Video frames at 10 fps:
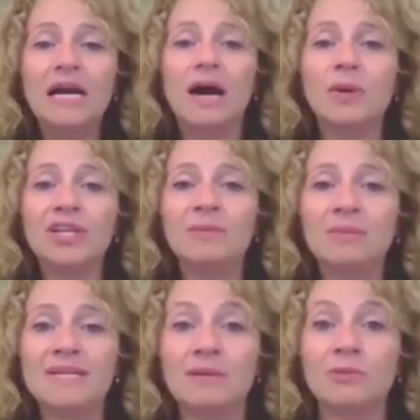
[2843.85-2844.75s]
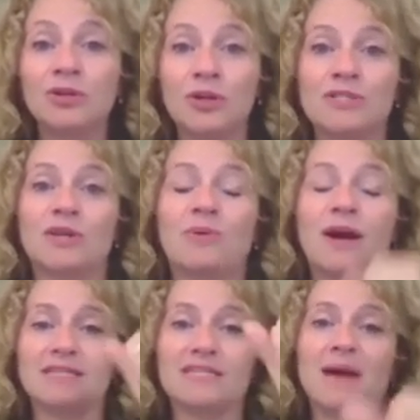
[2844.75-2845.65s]
What do you mean by someone who knows how to
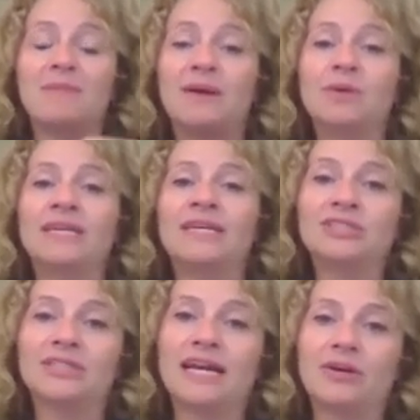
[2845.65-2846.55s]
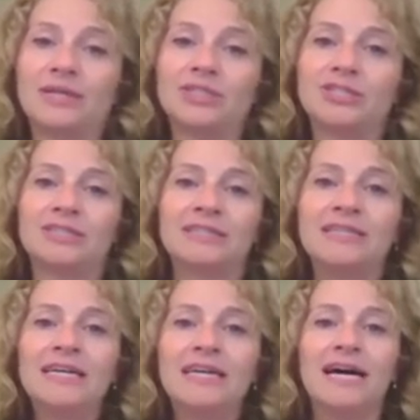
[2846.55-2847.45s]
process map? I will answer that question.
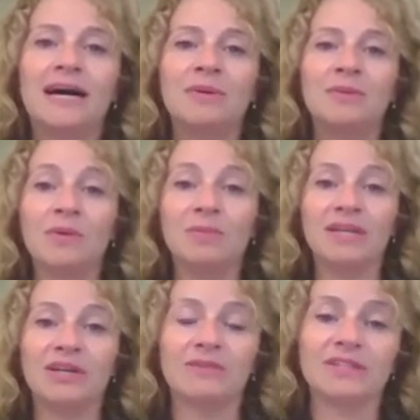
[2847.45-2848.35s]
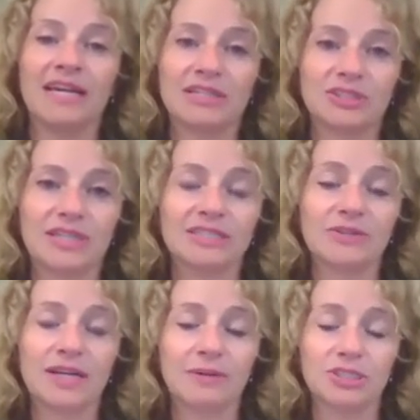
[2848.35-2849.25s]
And what would be an equivalent exercise?
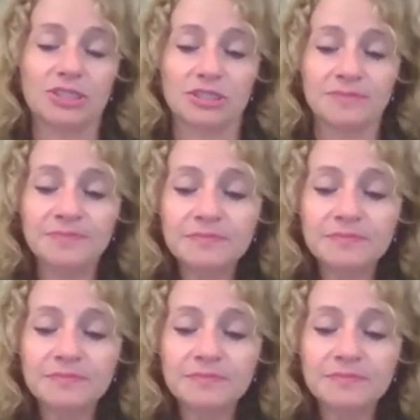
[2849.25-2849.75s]
Great question.